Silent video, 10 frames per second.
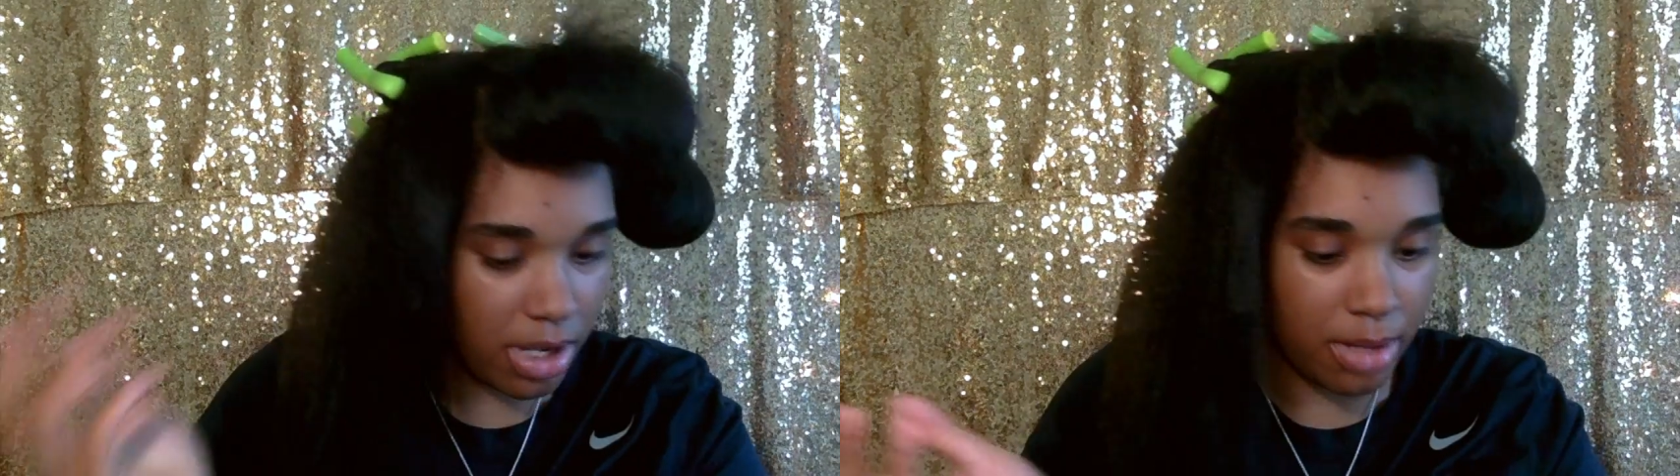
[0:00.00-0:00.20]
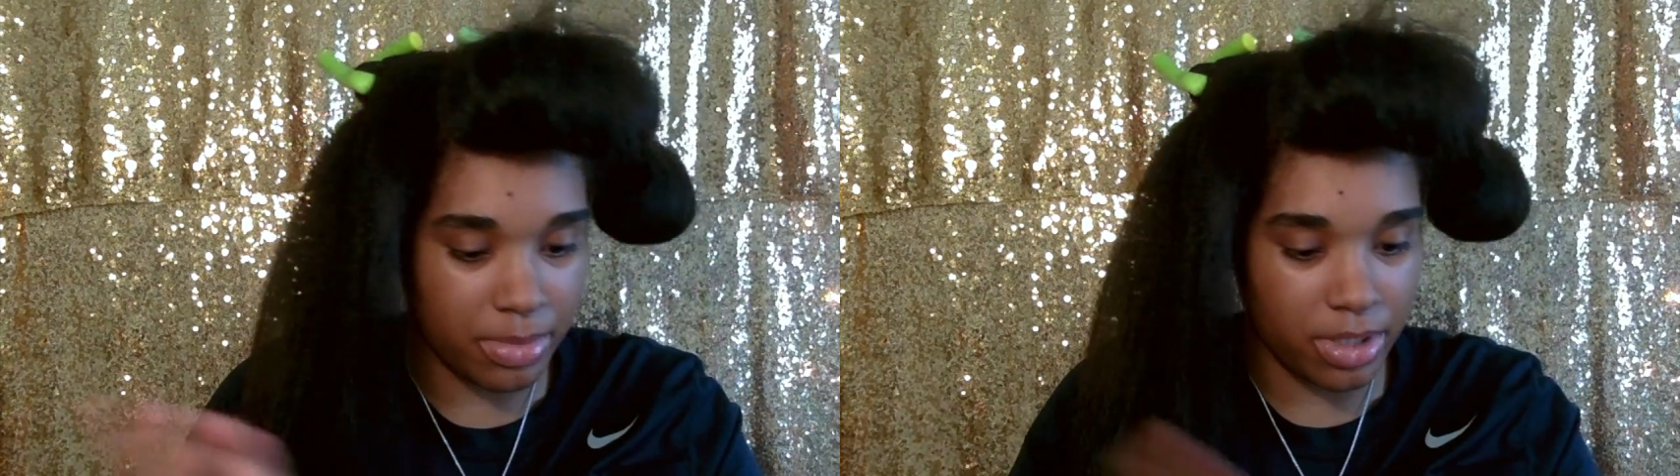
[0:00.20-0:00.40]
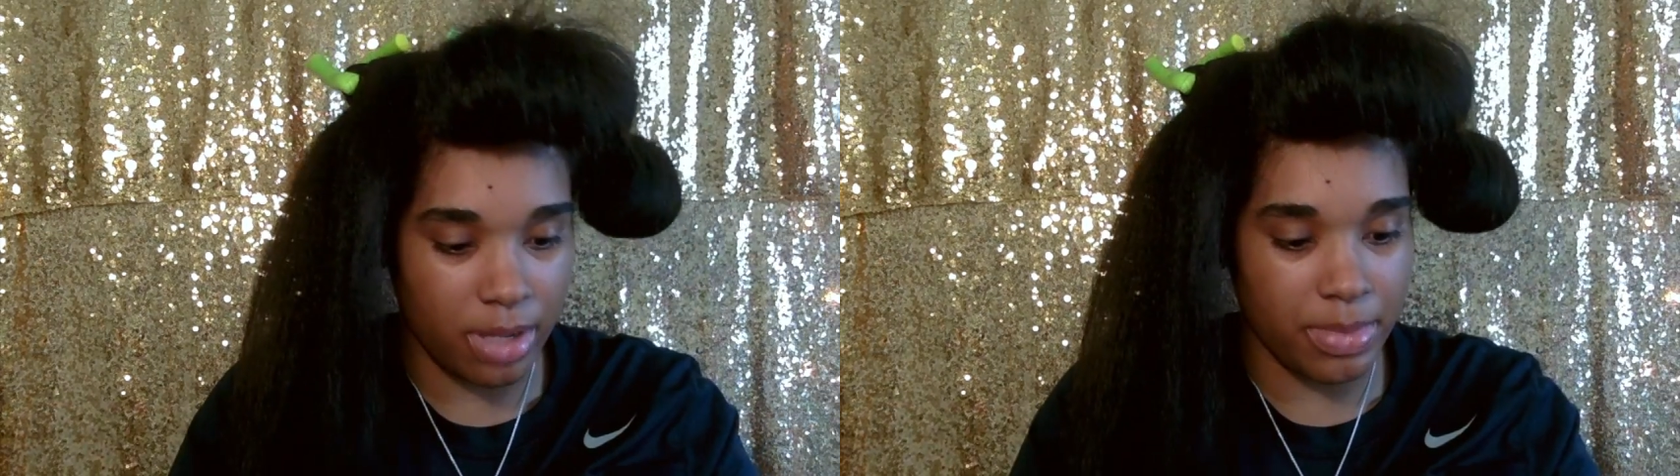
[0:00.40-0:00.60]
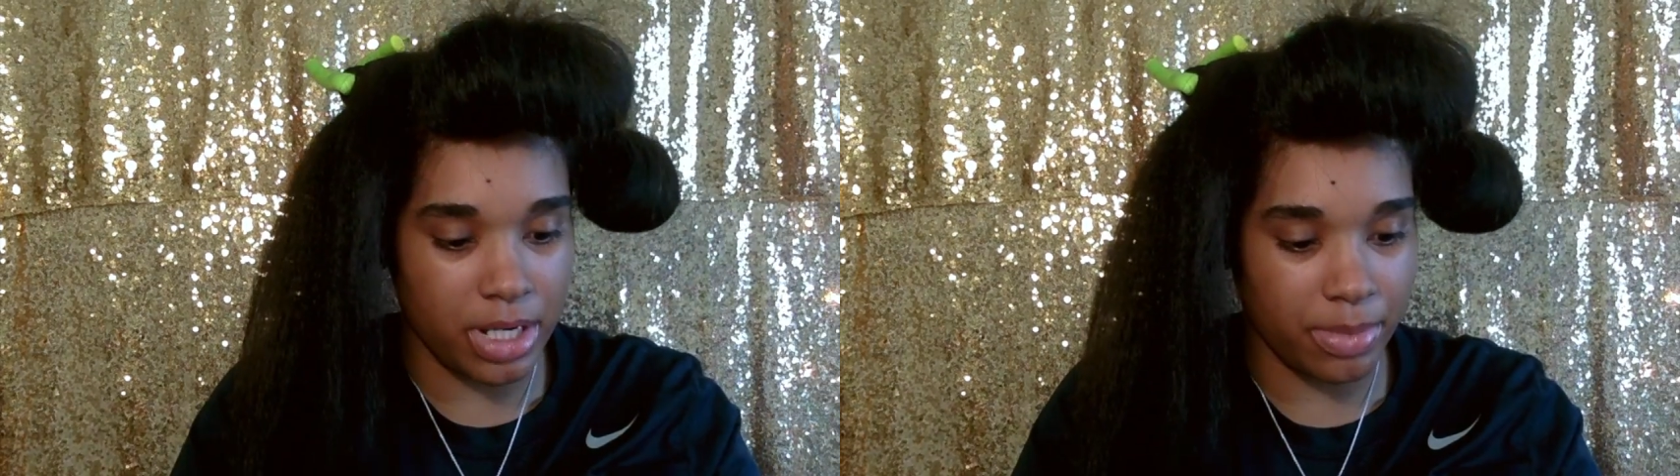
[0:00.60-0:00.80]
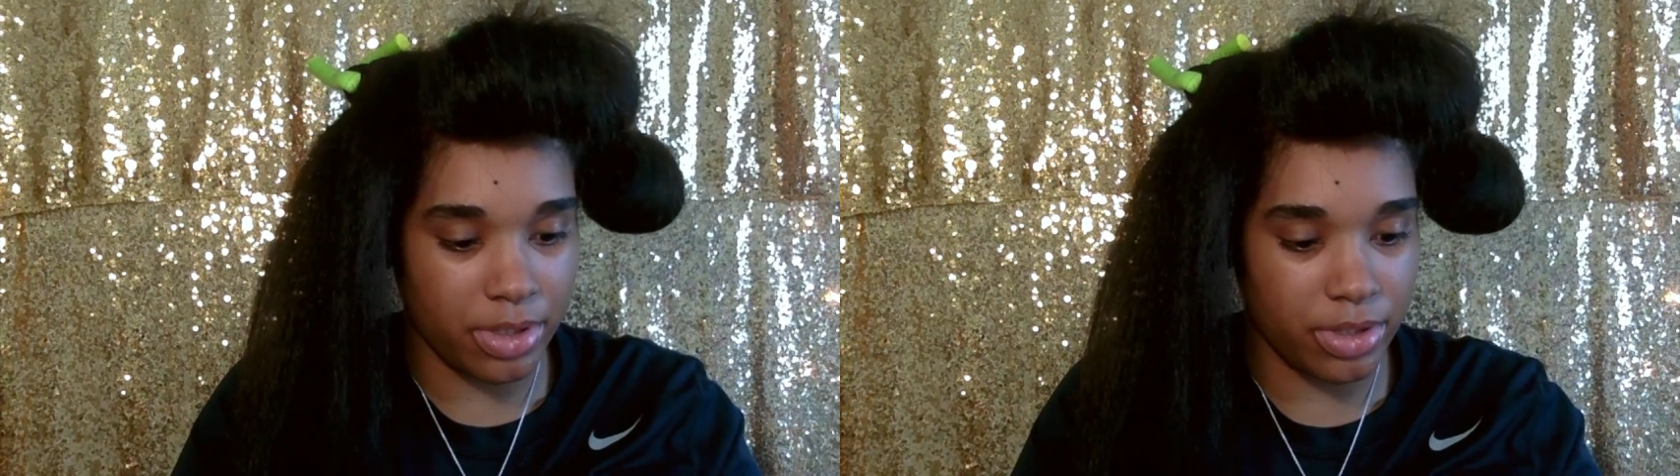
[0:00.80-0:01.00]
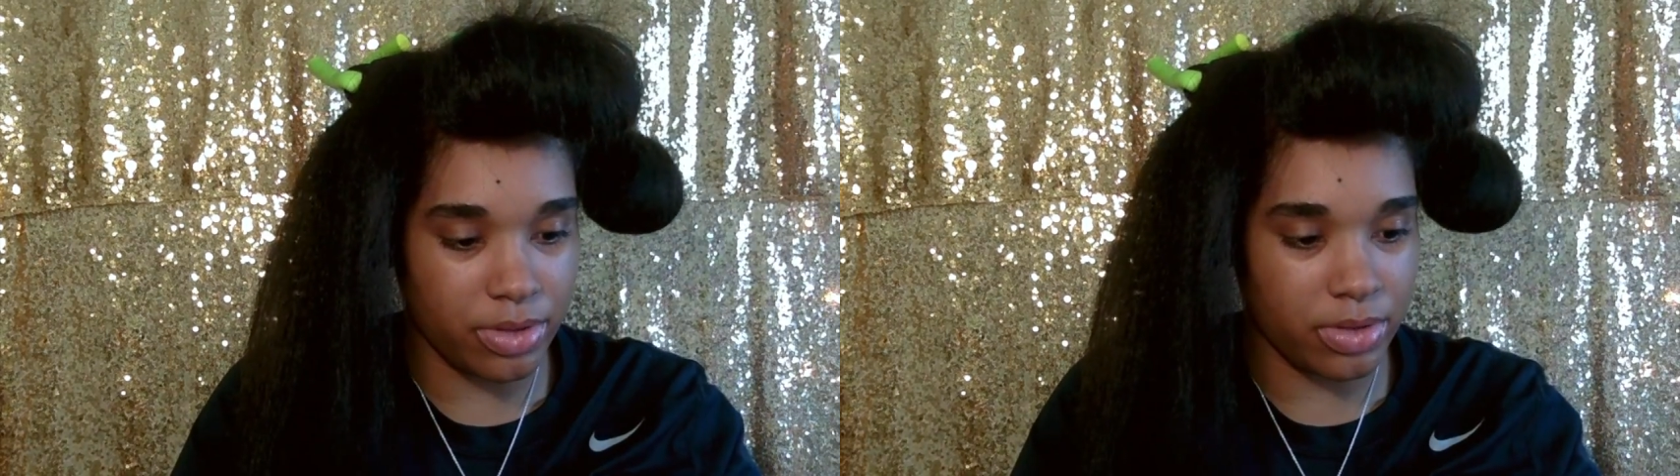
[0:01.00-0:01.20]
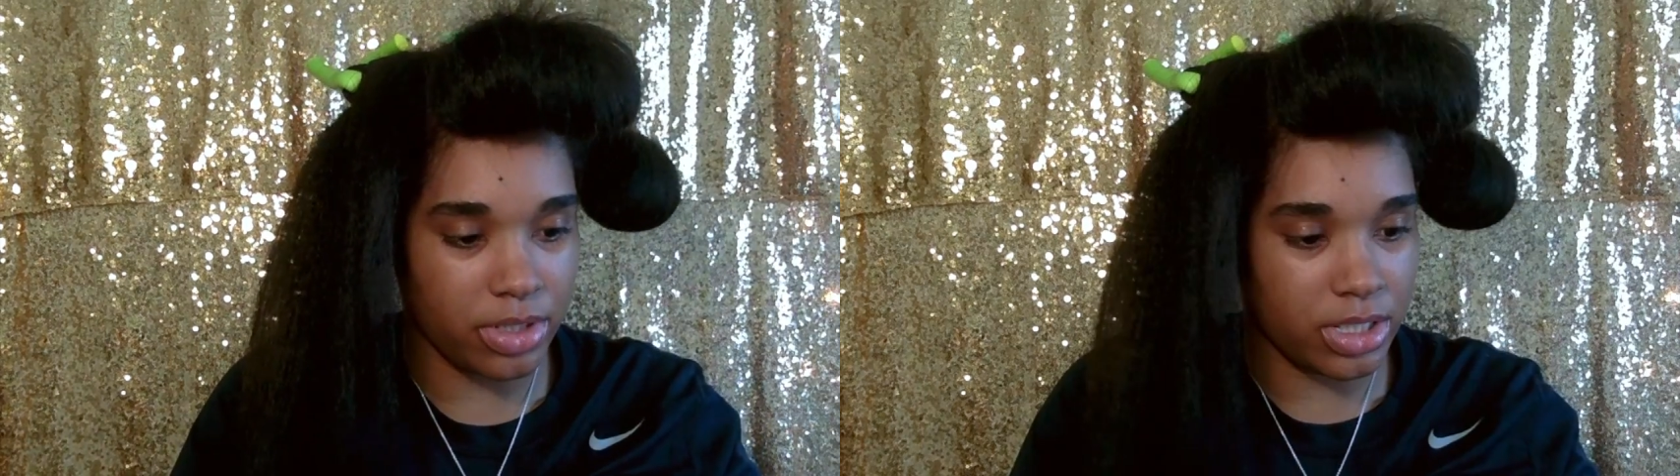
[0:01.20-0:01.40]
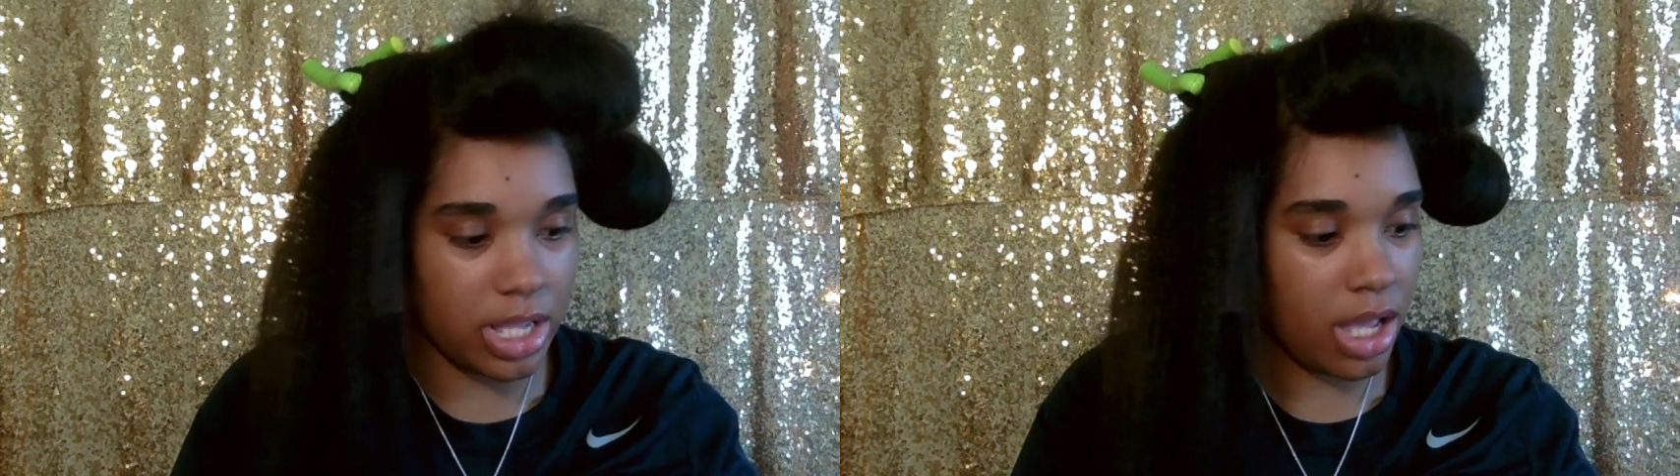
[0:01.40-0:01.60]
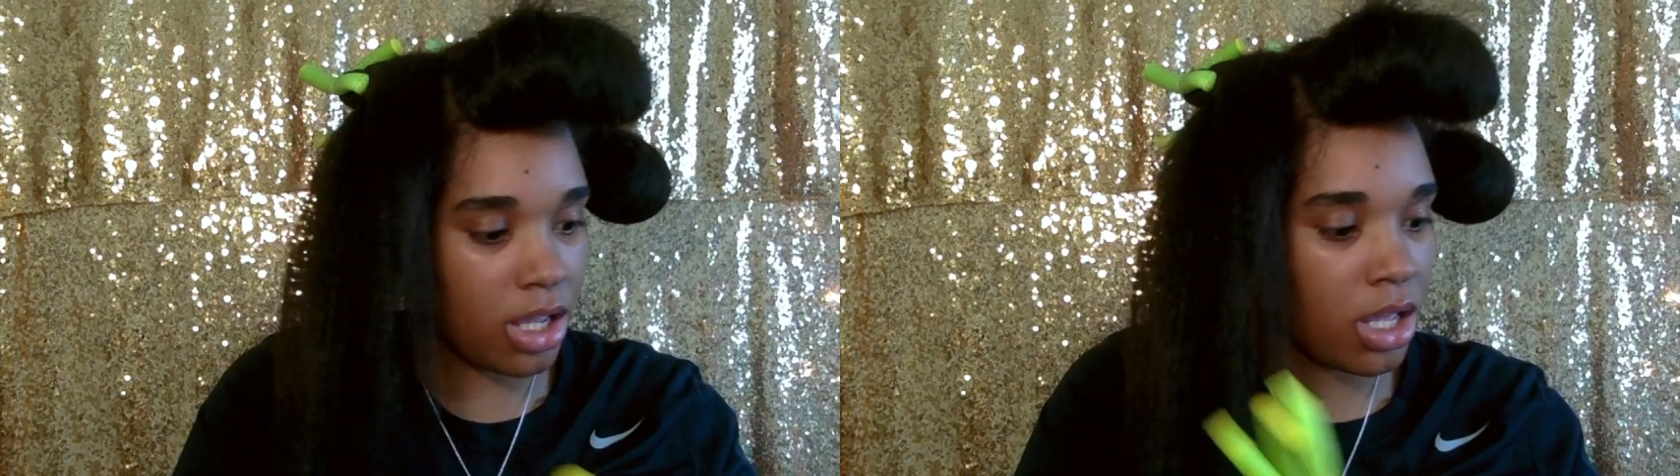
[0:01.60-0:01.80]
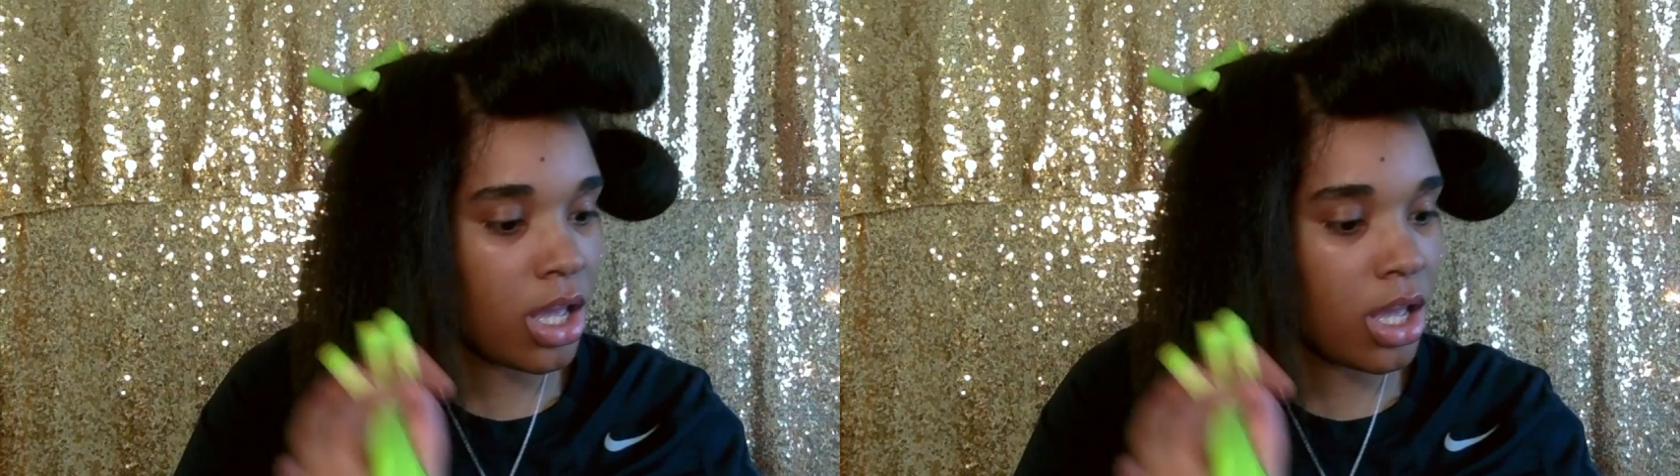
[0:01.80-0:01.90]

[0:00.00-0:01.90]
how many I'm going to use on each side.